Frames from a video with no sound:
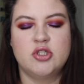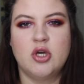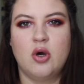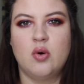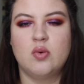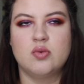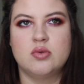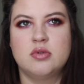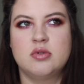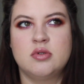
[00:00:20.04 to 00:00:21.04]
don't
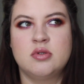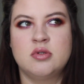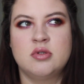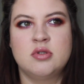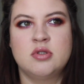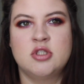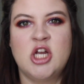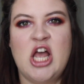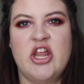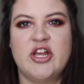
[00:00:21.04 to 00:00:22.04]

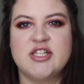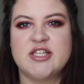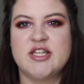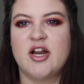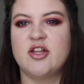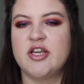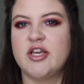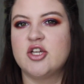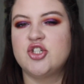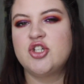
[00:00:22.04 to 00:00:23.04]

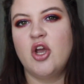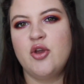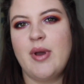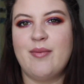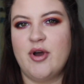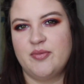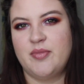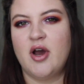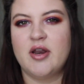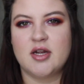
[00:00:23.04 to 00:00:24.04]
necessarily show you how well the
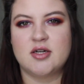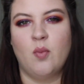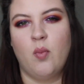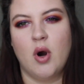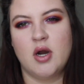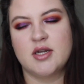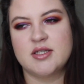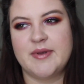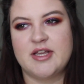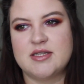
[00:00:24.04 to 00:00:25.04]
product
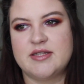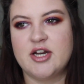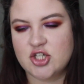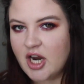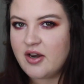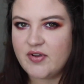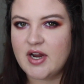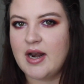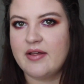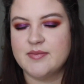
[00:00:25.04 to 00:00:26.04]
works because they're trying to
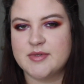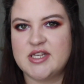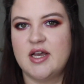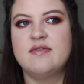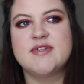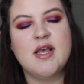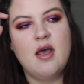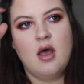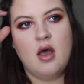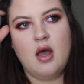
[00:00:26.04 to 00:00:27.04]
figure it out themselves.
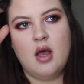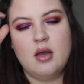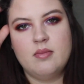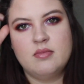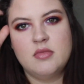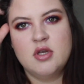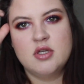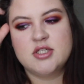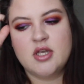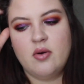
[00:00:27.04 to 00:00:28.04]

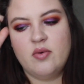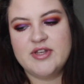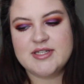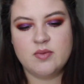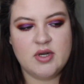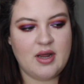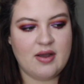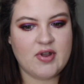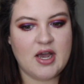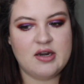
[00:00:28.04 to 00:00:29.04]
So this one
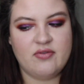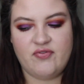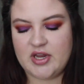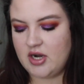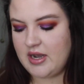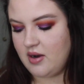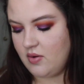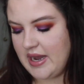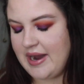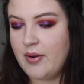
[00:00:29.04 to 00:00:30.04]
I've kind of figured
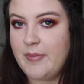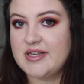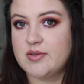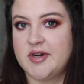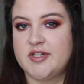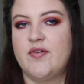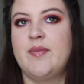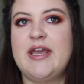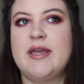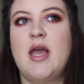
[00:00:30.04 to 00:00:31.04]
out how it best works for
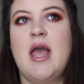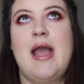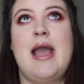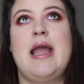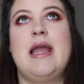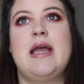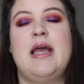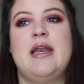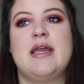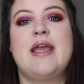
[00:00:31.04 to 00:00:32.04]
me
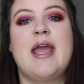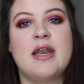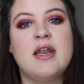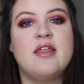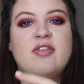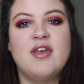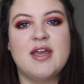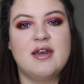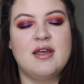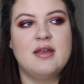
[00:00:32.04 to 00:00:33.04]
and can
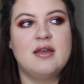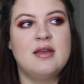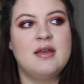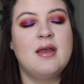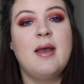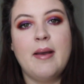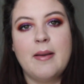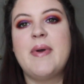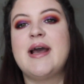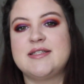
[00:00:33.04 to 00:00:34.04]
then
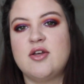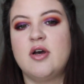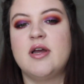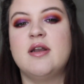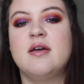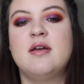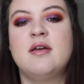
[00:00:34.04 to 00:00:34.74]
pass on